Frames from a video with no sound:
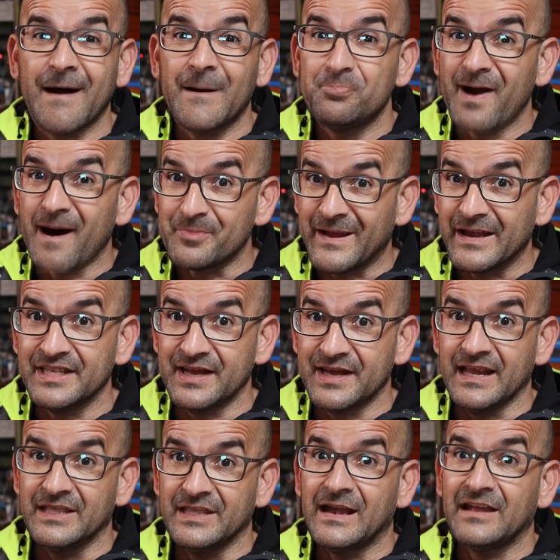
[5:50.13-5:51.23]
A permanent
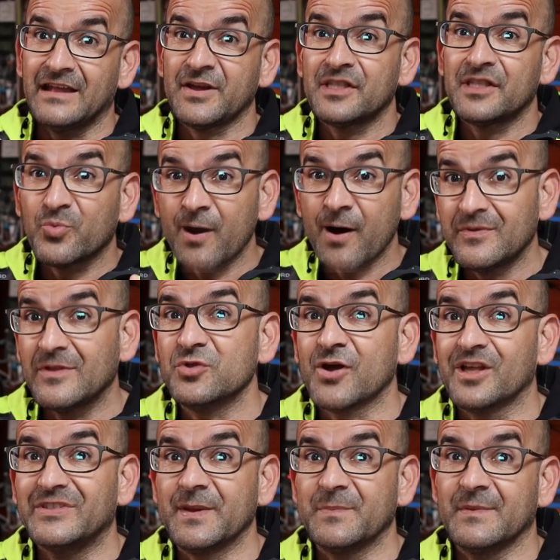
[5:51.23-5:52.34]
electric bilge pump,
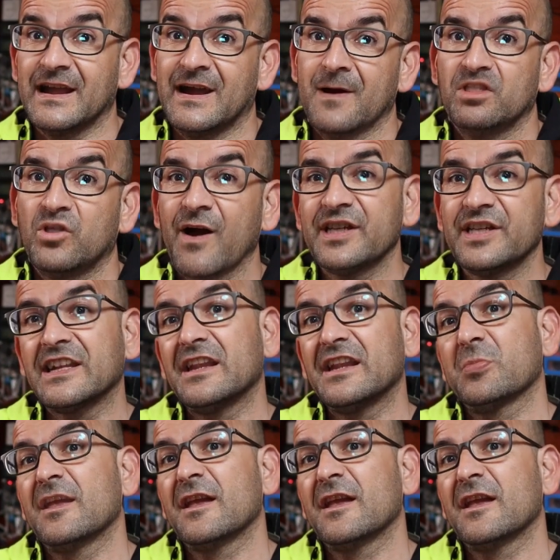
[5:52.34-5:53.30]
preferably automatic,